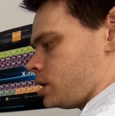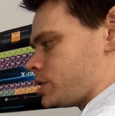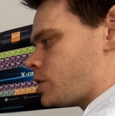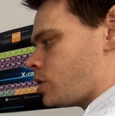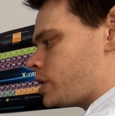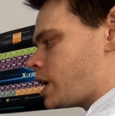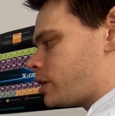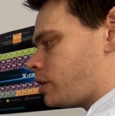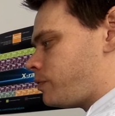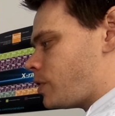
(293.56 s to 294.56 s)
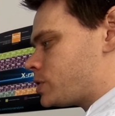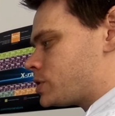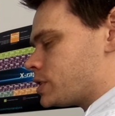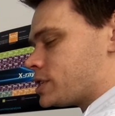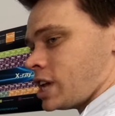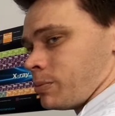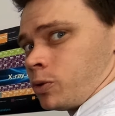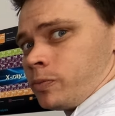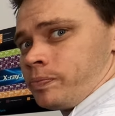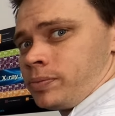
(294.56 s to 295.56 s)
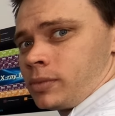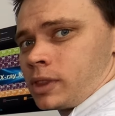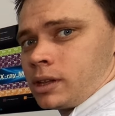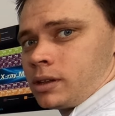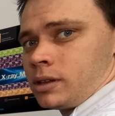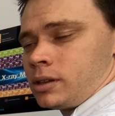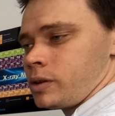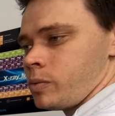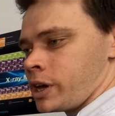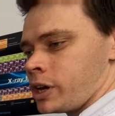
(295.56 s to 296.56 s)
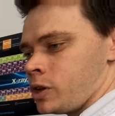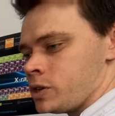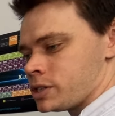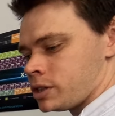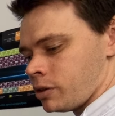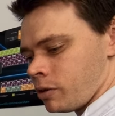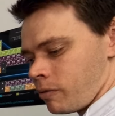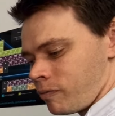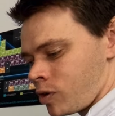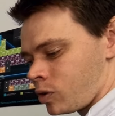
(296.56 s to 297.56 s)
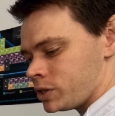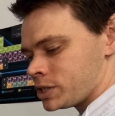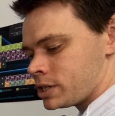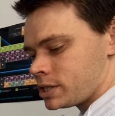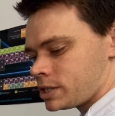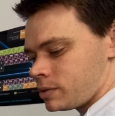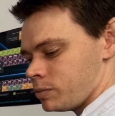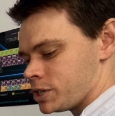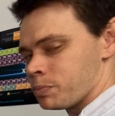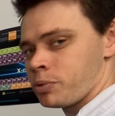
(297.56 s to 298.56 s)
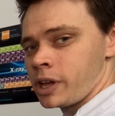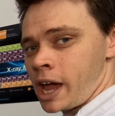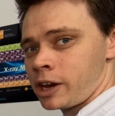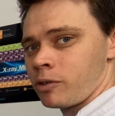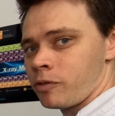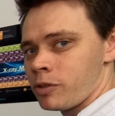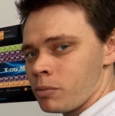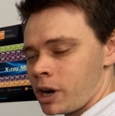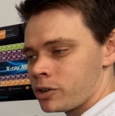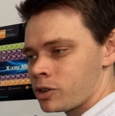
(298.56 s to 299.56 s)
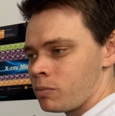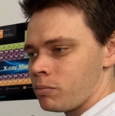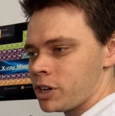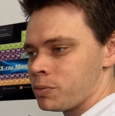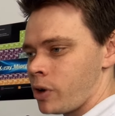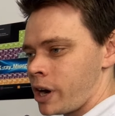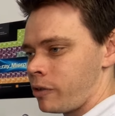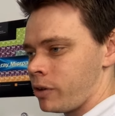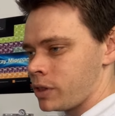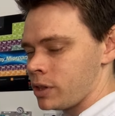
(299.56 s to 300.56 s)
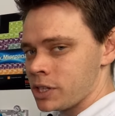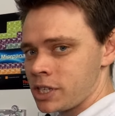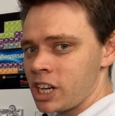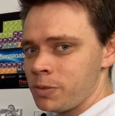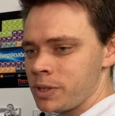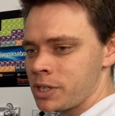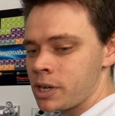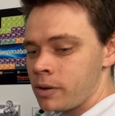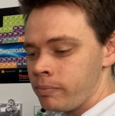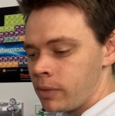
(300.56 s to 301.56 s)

So now that I've focused on the sample, we're going to use the focal distance, which is pretty accurate from the microscope, much more accurate than the stage position.